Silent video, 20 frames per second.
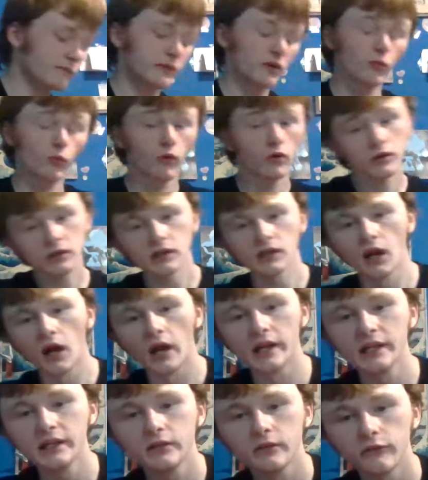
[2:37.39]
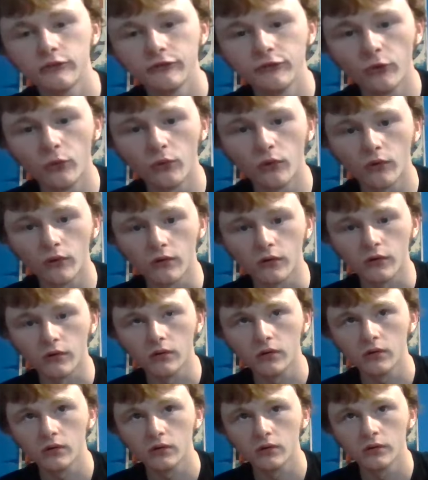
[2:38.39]
been working on it
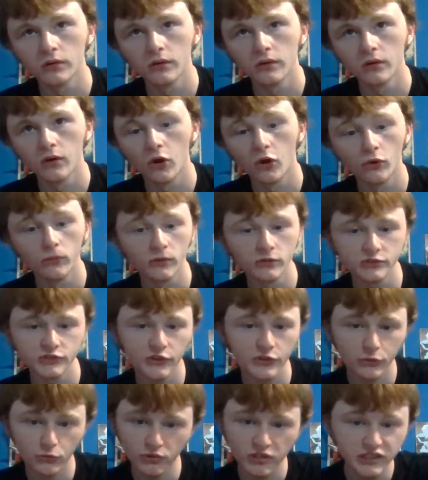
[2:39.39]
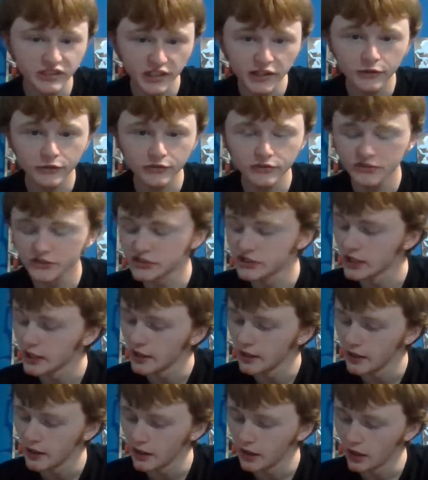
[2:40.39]
for almost 3 years,
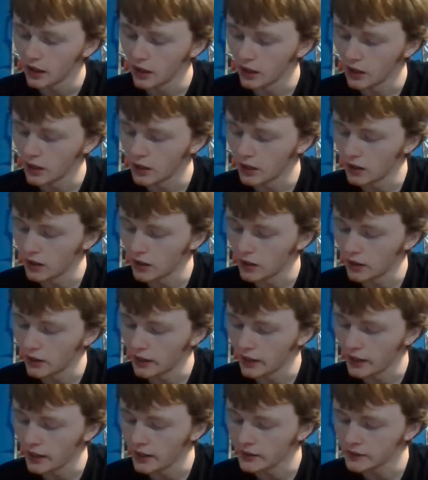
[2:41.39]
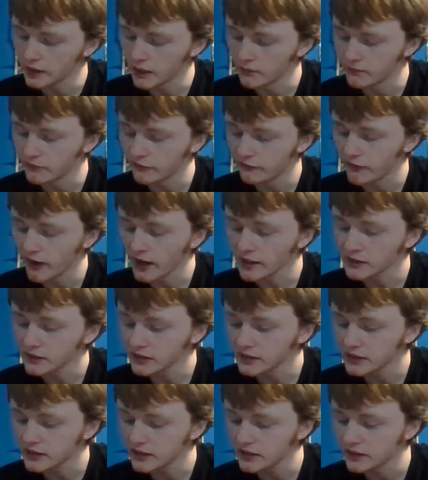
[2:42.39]
and I'm
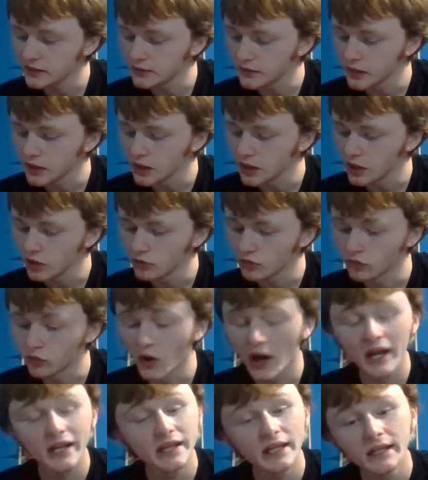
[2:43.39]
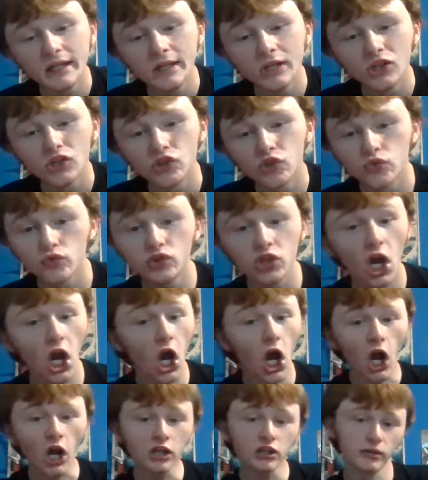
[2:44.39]
finally ready to
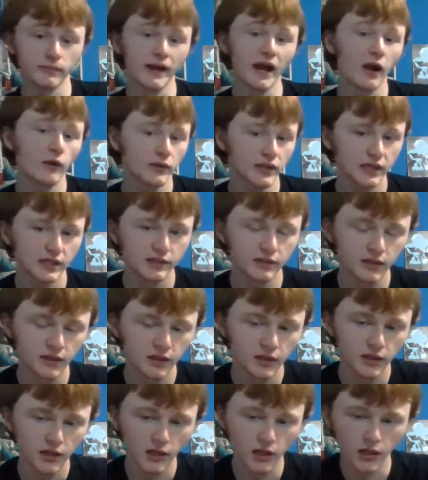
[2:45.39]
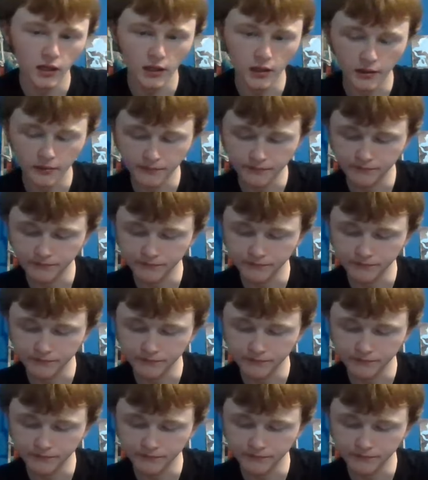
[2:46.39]
talk about it.